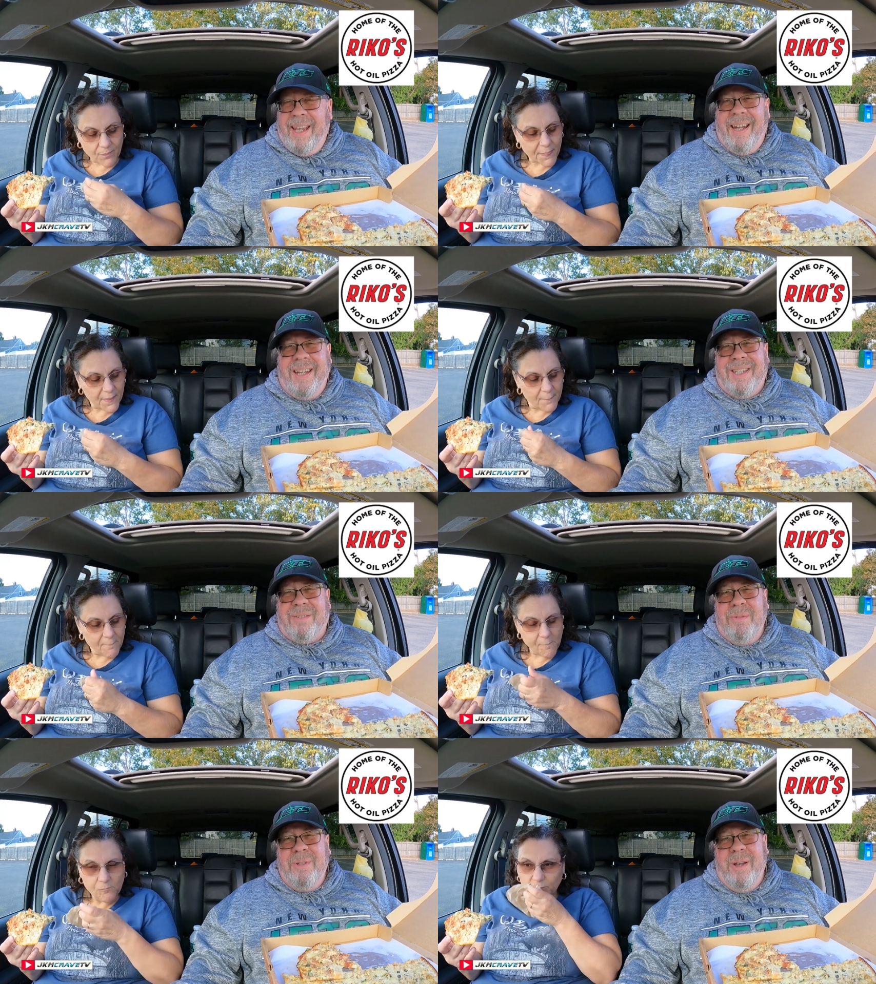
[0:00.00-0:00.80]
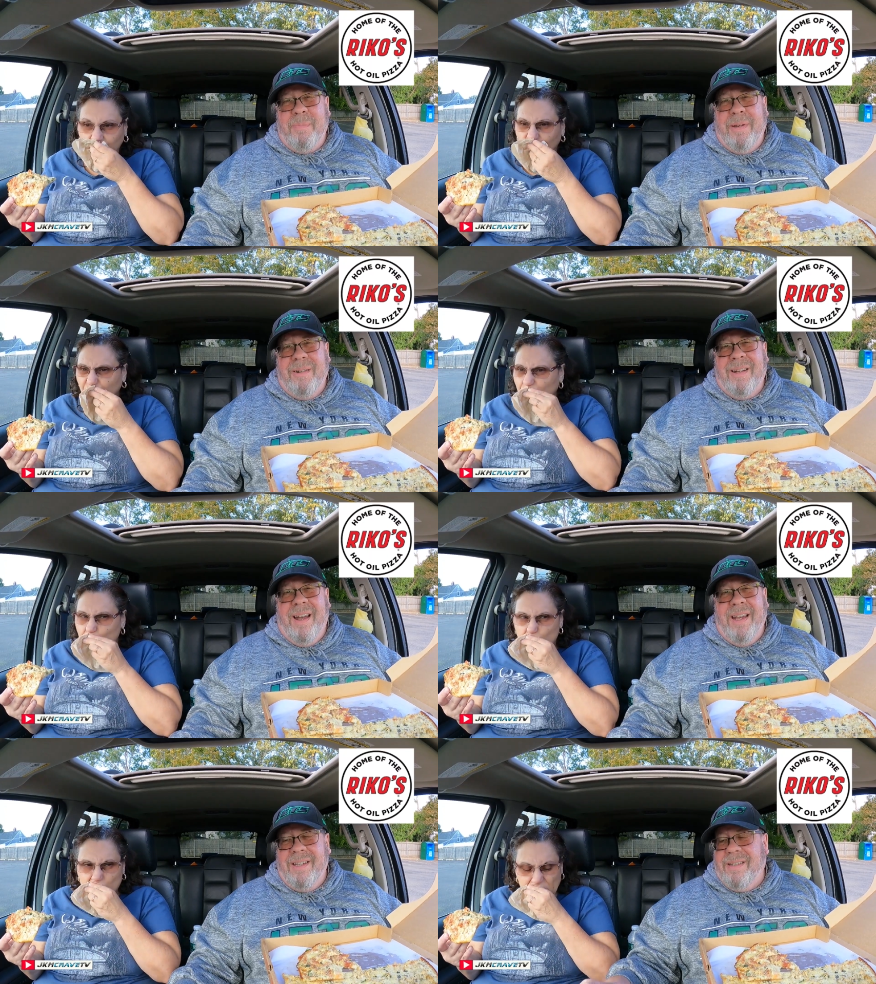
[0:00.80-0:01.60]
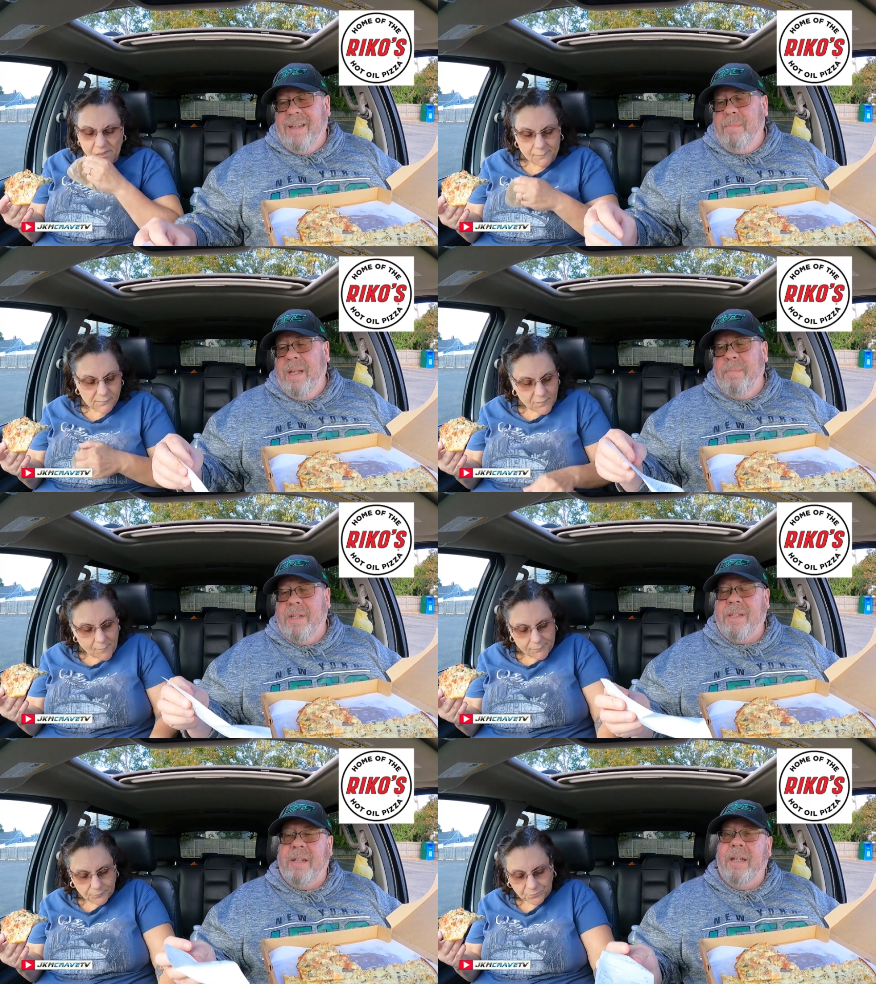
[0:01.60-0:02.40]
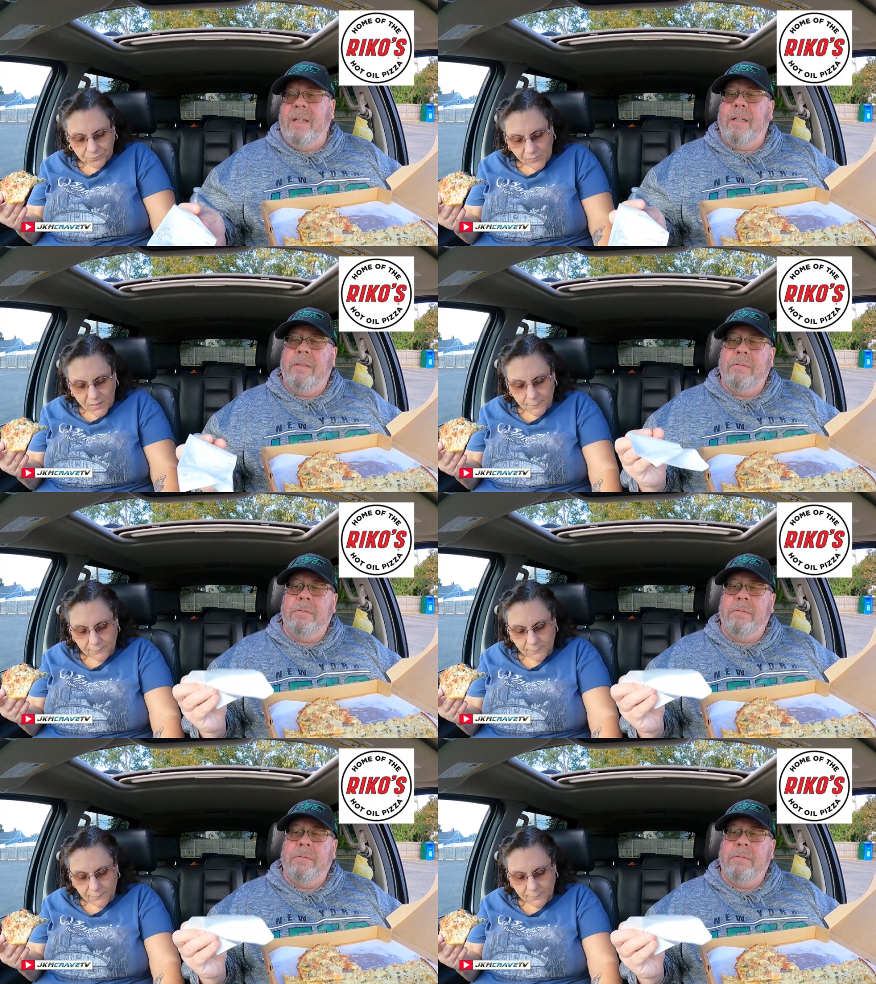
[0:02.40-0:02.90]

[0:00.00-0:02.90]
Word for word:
Speaker 1: and I screwed up here, guys. I made a mistake.